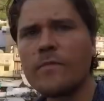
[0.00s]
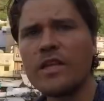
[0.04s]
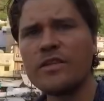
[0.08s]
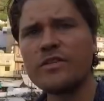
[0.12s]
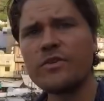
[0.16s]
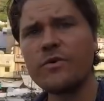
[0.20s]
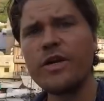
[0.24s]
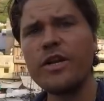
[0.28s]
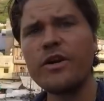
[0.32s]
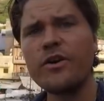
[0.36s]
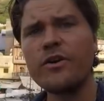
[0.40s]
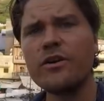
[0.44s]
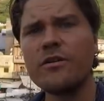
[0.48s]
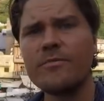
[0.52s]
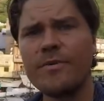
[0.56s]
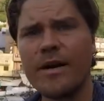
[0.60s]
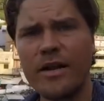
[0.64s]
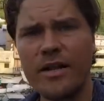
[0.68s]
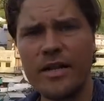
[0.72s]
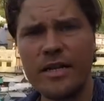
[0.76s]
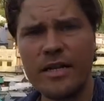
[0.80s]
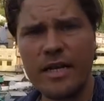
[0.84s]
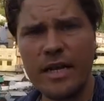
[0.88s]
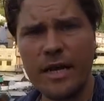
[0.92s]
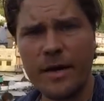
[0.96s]
So he'd heard
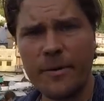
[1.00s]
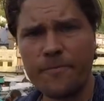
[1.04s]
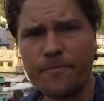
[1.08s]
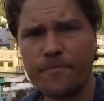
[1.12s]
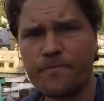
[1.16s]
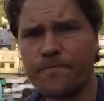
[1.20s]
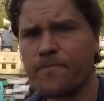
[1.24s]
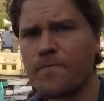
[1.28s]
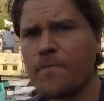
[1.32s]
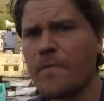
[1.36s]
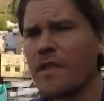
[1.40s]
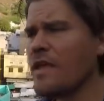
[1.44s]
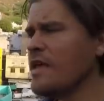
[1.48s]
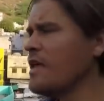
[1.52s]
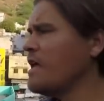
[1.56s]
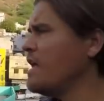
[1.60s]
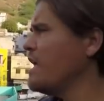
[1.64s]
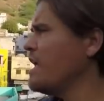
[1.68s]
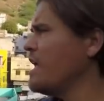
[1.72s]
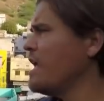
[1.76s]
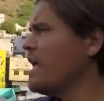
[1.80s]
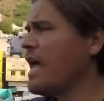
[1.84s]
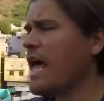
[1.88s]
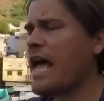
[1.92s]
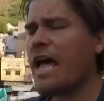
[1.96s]
about India.
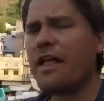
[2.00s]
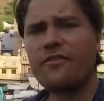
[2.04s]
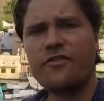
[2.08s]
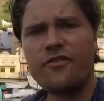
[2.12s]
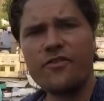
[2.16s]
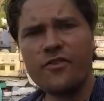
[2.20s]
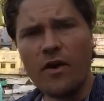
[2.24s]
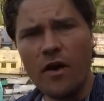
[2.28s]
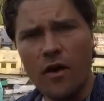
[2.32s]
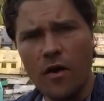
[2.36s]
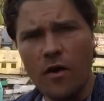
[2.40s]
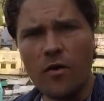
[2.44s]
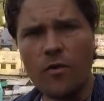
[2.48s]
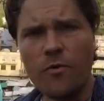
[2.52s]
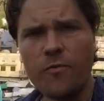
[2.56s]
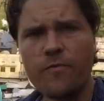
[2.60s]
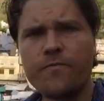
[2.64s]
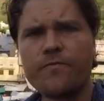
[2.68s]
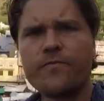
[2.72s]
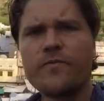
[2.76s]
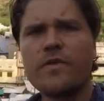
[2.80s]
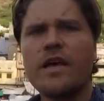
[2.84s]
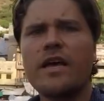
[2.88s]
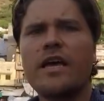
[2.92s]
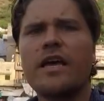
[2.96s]
And so
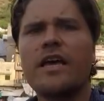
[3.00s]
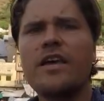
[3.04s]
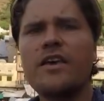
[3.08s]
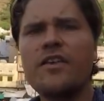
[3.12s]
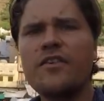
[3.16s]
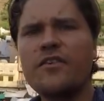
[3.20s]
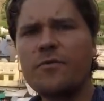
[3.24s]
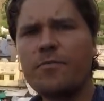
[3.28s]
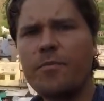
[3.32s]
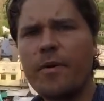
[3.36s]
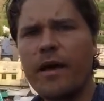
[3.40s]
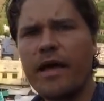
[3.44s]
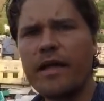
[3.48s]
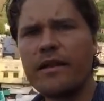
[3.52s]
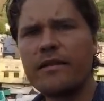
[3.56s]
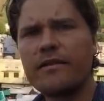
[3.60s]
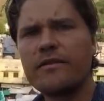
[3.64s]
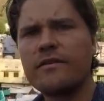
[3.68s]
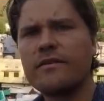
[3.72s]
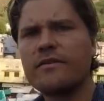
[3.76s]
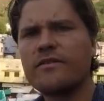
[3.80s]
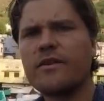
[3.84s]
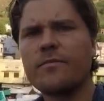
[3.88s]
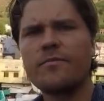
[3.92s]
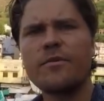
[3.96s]
he spent
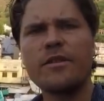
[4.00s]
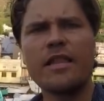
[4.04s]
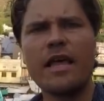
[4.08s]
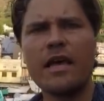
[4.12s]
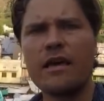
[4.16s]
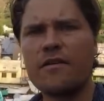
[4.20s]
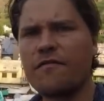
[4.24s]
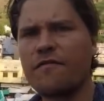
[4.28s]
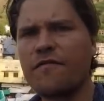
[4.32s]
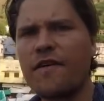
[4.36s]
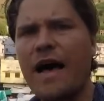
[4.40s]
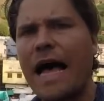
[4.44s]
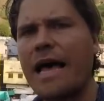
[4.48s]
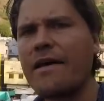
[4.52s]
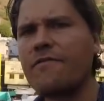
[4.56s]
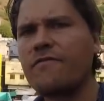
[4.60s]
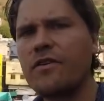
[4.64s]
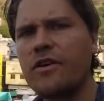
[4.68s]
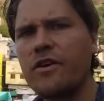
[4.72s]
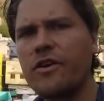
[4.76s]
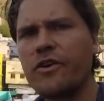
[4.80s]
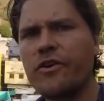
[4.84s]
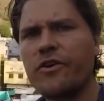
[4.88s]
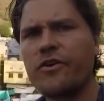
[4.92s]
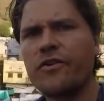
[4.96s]
something like 5
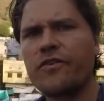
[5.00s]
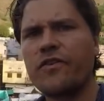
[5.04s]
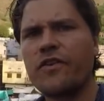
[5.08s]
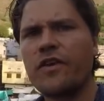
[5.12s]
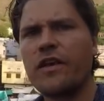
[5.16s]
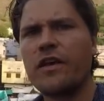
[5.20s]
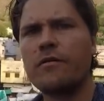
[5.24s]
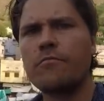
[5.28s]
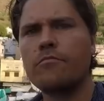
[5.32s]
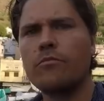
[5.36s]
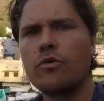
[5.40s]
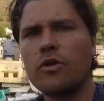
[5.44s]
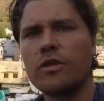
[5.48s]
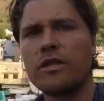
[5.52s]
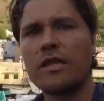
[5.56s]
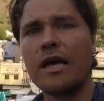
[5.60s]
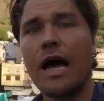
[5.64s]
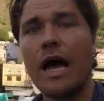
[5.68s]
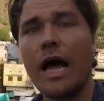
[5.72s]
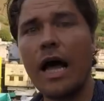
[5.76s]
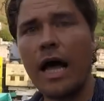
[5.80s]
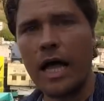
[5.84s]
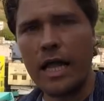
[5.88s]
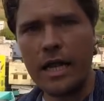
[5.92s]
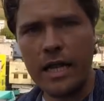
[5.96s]
years in
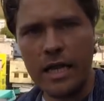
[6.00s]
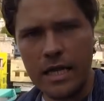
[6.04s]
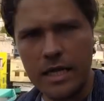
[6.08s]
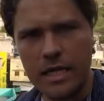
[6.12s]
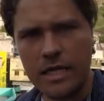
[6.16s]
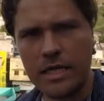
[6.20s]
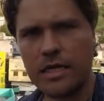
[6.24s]
Multan.